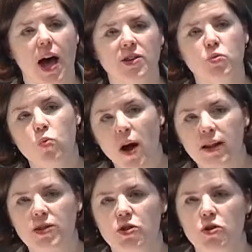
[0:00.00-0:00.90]
as
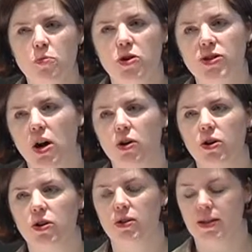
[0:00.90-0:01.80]
well as numerous
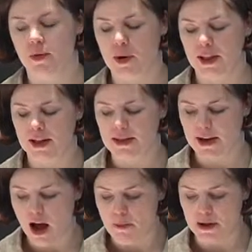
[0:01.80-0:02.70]
articles on related
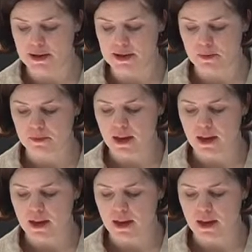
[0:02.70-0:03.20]
topics.